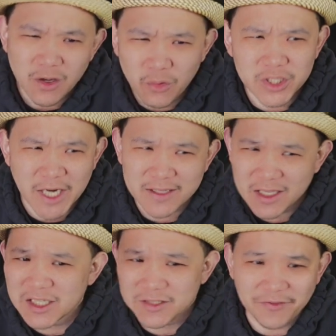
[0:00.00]
Which I
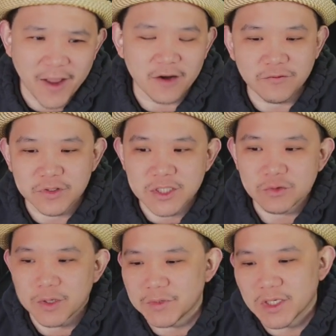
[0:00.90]
think is fair for this
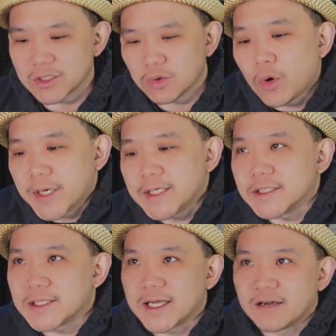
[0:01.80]
one, because 20
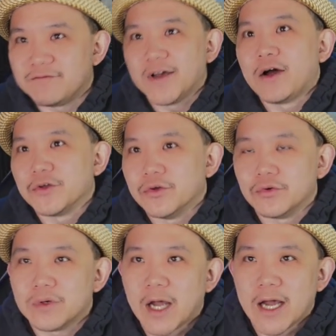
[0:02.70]
is like a
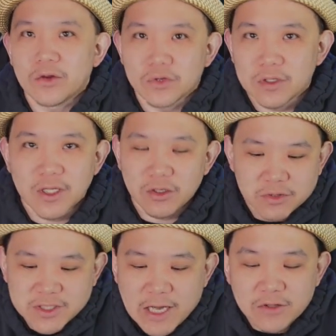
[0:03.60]
value. They don't
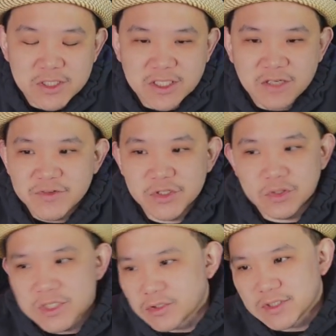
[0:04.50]
sell this
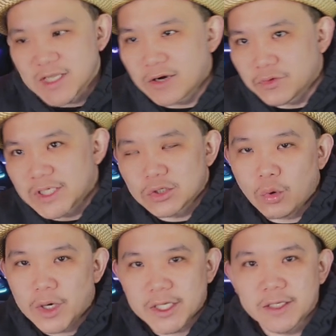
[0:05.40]
individually, so it's not really
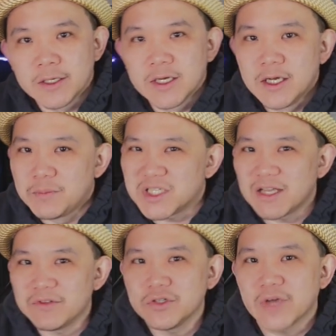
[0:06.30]
20. But
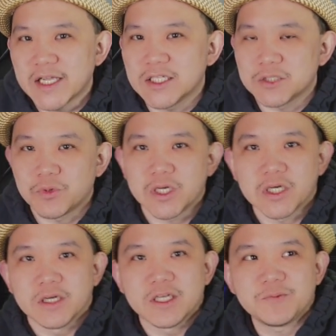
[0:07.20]
17 to 18 is pretty
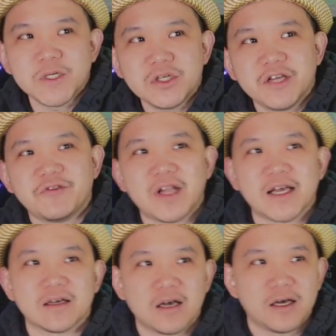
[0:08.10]
good, especially if you
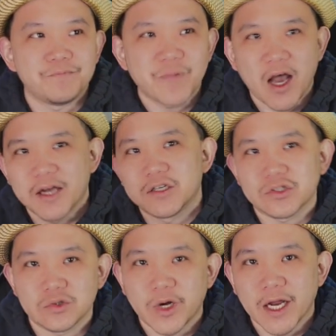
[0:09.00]
like a higher
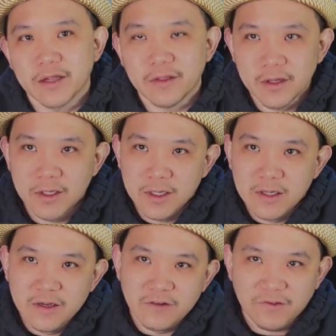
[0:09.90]
strength,
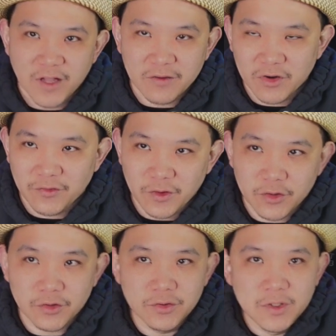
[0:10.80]

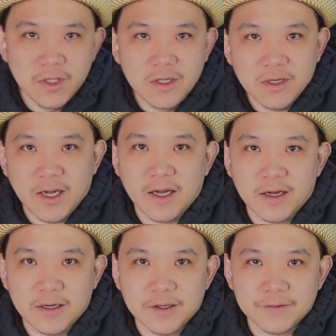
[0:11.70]
flavorful
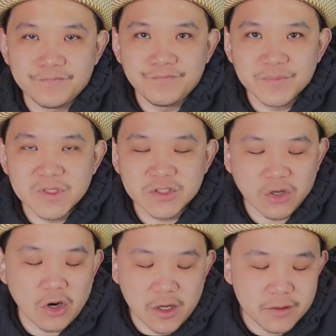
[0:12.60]

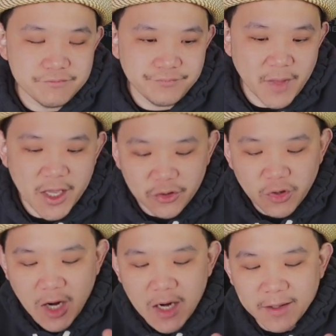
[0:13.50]
cigar. And
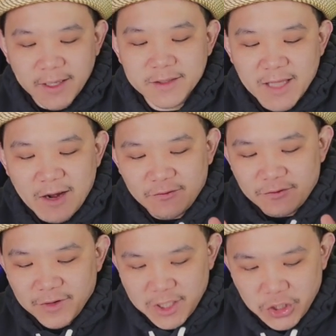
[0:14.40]
you're gonna get that
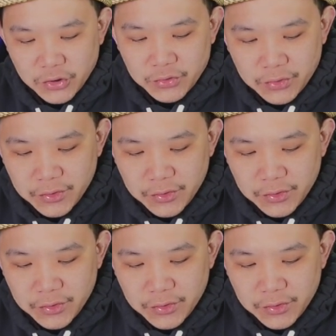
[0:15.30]
here.